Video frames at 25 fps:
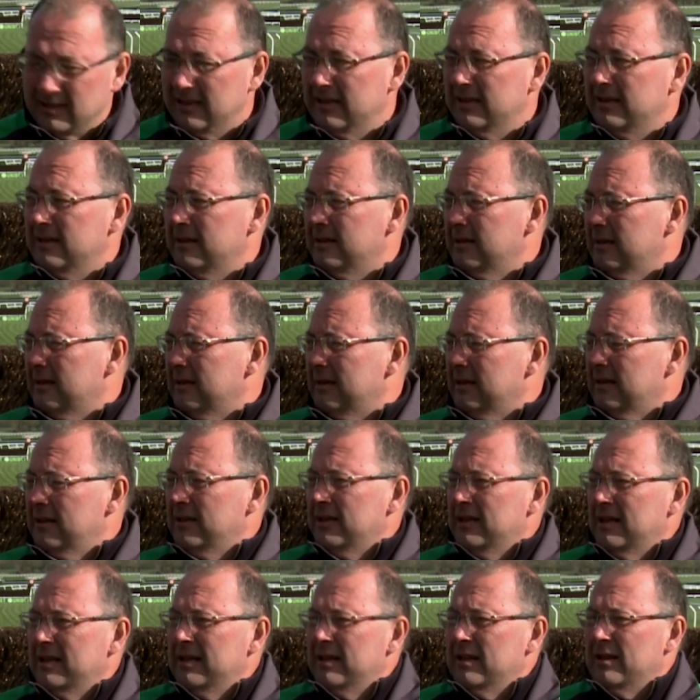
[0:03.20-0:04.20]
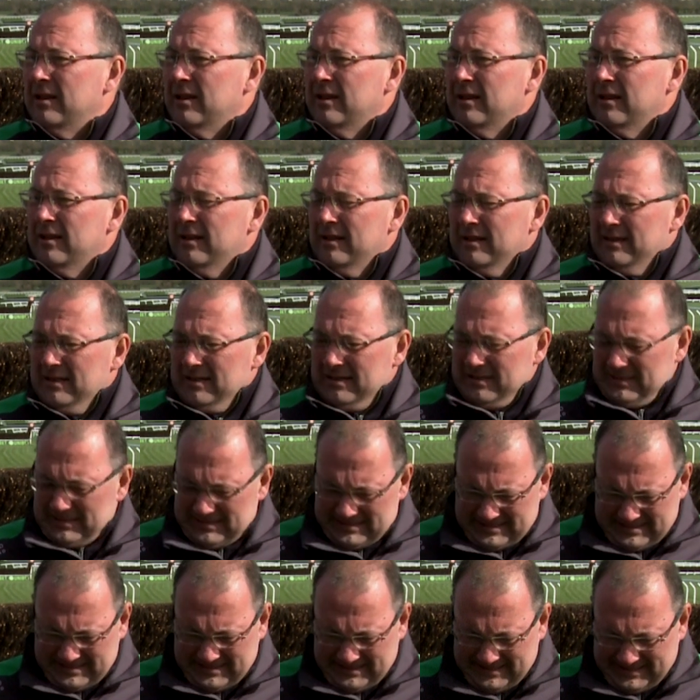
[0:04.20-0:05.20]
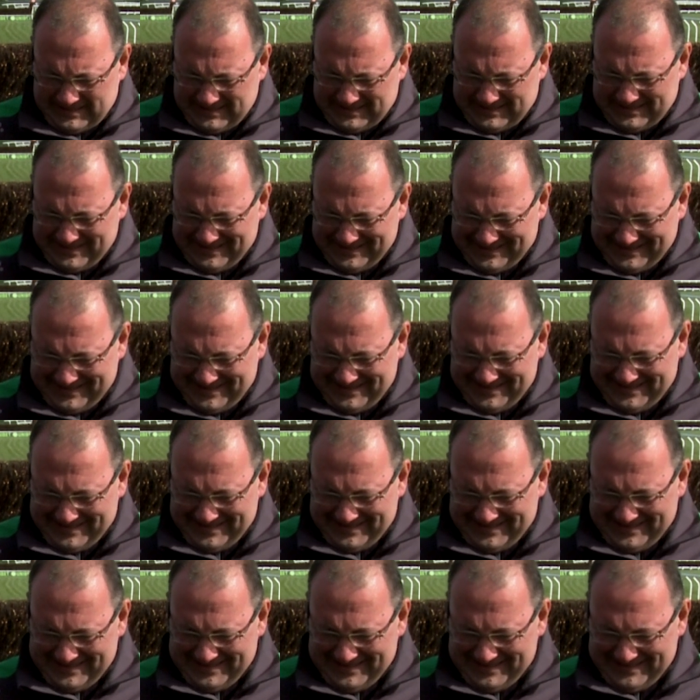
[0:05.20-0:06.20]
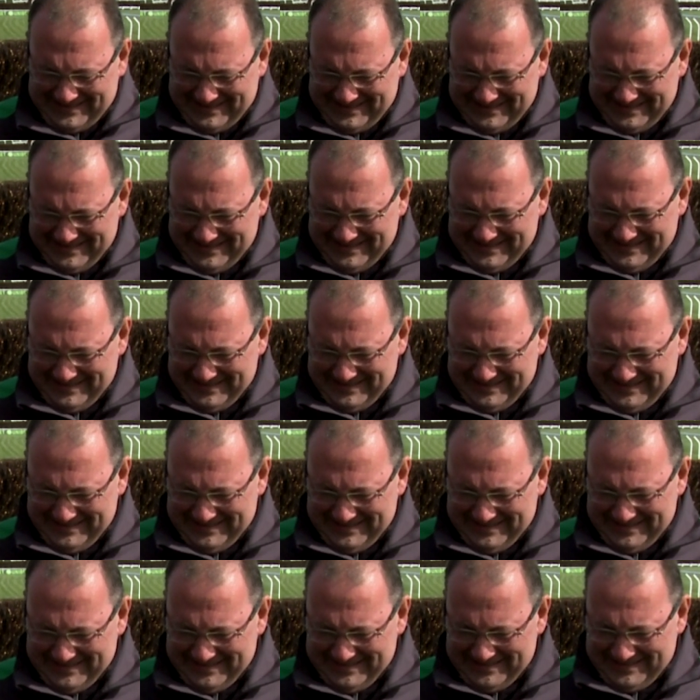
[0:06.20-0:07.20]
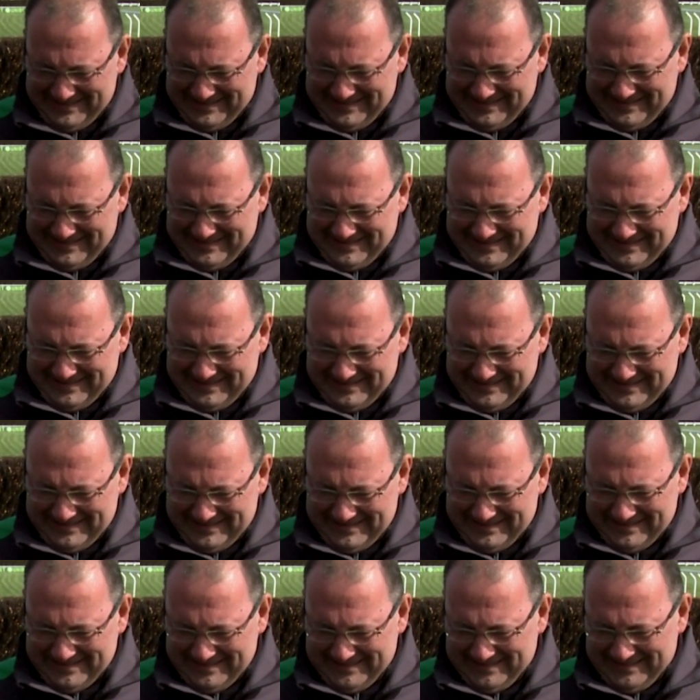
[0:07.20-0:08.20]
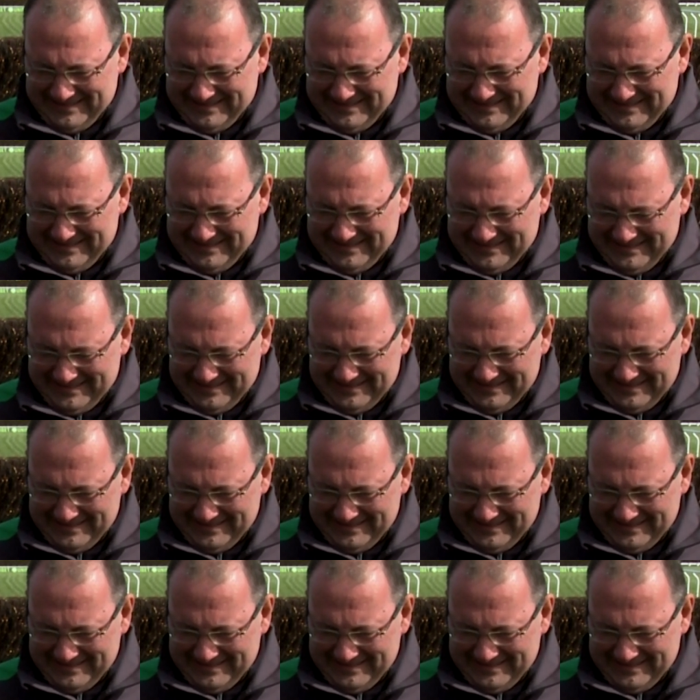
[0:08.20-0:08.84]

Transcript: (silent)